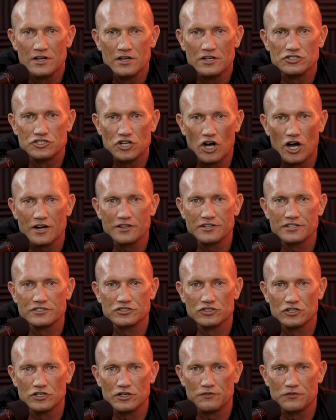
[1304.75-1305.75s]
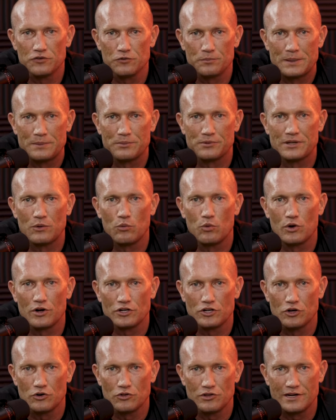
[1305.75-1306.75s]
Jonathan's looking for people that want to
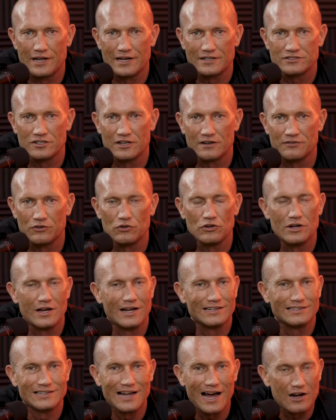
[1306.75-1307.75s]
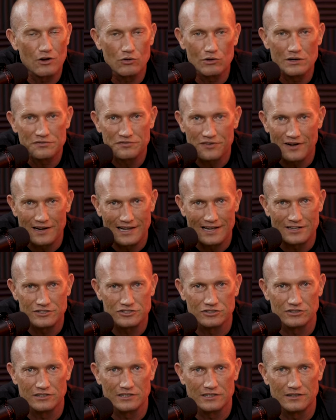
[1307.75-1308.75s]
go to the next level, not only
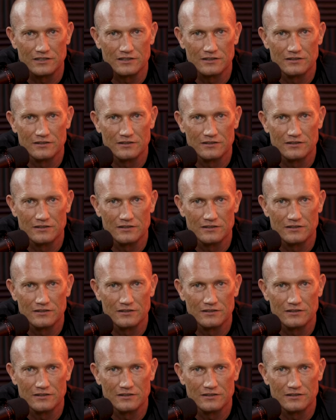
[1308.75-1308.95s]
financially,